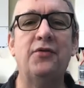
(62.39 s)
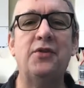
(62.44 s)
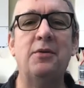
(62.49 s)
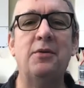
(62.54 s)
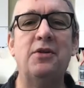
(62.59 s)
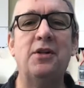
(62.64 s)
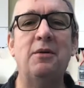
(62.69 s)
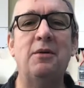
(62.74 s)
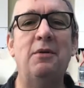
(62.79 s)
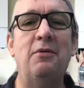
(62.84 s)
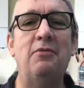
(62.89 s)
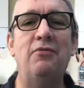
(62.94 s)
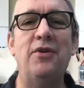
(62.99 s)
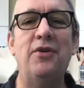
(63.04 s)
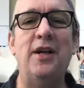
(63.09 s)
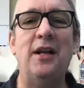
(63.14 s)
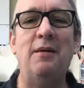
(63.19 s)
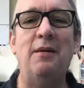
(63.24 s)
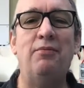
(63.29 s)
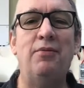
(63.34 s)
So it's going to be
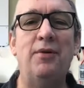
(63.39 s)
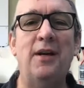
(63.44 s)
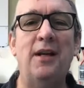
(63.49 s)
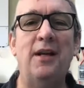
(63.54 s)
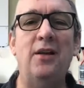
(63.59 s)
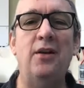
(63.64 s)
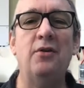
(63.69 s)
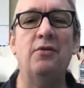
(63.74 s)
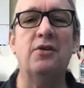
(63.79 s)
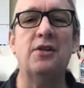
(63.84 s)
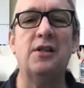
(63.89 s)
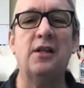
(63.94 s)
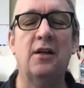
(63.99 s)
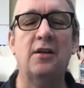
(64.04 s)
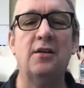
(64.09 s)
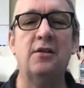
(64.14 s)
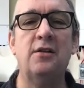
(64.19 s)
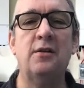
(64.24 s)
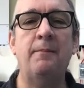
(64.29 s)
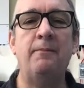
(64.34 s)
really pretty
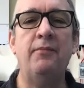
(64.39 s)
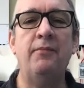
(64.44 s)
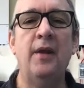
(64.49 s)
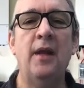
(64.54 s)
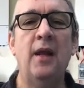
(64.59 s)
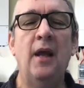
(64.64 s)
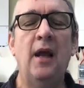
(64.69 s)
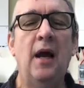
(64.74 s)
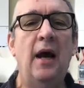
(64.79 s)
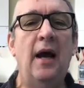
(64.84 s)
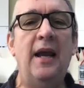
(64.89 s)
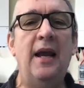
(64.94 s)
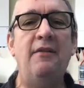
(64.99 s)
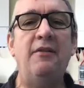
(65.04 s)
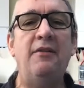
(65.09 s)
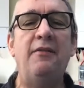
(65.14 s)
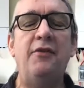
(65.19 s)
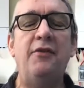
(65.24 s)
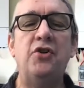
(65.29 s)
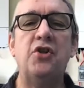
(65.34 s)
useless.
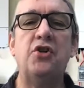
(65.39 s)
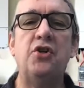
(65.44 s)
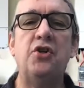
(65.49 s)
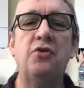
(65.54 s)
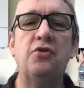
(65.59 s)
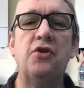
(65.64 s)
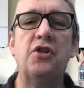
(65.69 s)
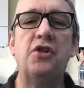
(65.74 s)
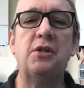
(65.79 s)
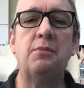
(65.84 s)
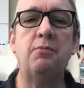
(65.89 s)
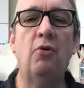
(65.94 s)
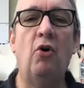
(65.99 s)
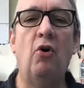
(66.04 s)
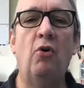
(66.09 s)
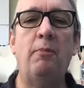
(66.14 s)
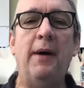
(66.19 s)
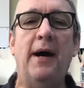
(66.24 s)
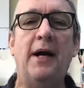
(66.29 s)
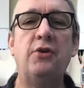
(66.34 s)
Even if you just use a
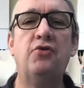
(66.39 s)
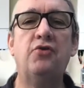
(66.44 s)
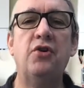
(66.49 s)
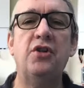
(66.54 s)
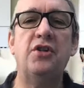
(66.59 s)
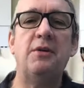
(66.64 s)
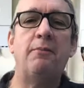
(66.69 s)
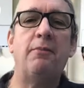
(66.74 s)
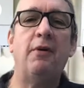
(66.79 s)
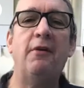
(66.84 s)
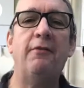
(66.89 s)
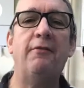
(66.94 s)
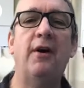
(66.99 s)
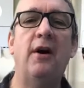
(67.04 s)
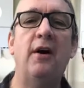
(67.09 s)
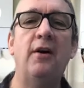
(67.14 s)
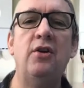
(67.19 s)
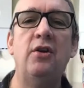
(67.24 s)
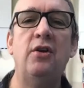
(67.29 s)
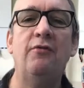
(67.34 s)
small battery as a
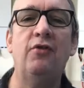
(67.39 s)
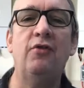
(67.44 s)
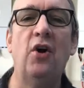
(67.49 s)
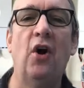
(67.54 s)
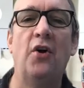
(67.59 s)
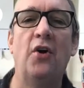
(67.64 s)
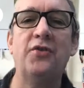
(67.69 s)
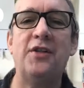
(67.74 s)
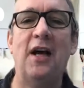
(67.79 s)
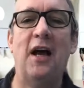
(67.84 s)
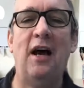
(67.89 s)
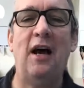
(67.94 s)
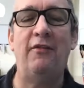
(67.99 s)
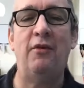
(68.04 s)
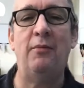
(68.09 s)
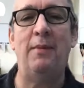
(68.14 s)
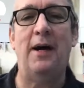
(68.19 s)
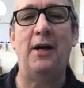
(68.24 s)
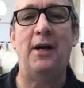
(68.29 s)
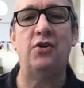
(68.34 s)
buffer, you've got to have
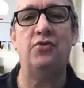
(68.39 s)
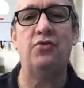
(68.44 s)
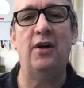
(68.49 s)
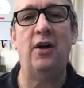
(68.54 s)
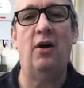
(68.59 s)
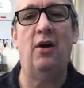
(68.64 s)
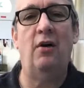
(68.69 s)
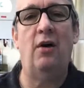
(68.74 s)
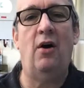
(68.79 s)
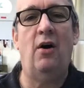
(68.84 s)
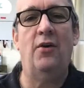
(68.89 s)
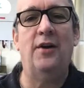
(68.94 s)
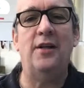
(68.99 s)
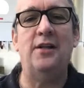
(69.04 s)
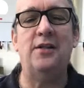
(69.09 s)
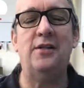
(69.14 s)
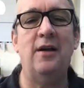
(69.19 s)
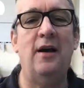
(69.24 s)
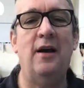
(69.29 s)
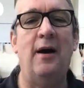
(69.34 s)
a battery on
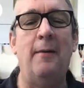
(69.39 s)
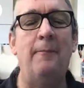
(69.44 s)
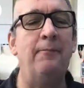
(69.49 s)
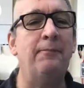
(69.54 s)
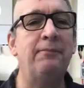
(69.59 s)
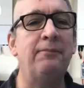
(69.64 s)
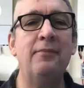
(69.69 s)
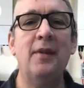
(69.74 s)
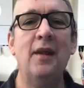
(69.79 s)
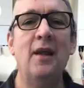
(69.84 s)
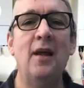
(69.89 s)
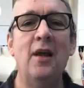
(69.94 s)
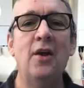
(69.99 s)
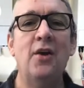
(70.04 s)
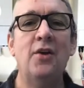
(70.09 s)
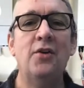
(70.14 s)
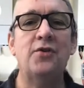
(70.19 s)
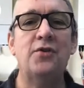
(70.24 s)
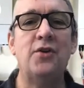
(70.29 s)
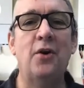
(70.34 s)
it.
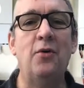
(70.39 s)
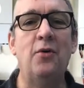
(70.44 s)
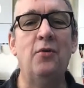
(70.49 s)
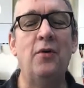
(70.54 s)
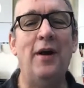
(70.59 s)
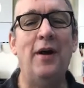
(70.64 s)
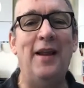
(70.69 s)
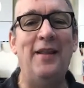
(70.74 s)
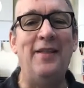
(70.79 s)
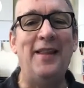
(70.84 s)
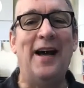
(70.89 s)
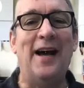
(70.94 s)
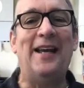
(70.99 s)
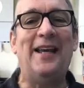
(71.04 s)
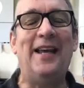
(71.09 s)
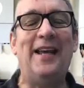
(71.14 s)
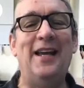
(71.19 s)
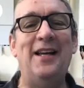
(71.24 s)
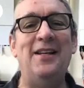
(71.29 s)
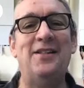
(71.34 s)
So in that
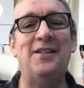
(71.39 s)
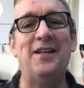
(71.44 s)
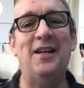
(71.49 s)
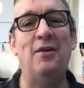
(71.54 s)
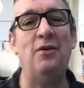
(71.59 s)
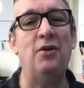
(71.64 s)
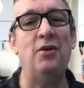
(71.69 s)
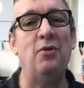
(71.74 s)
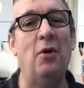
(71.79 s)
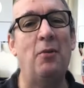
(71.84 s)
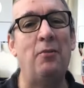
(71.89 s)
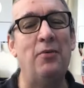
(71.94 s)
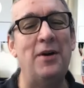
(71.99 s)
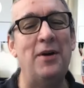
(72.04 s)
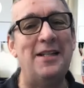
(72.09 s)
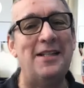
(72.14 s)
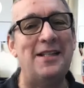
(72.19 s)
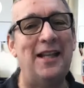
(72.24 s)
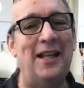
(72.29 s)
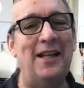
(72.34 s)
case, you
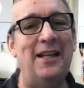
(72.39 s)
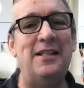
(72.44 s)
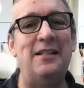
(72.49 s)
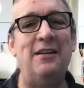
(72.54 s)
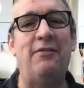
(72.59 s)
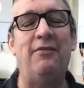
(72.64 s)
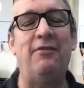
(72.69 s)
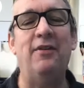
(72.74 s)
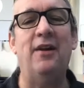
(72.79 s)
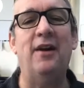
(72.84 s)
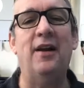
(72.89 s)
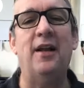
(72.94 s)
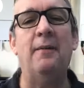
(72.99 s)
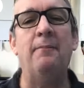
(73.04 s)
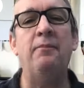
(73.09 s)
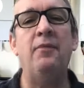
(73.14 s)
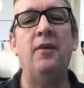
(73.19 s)
operate slightly differently.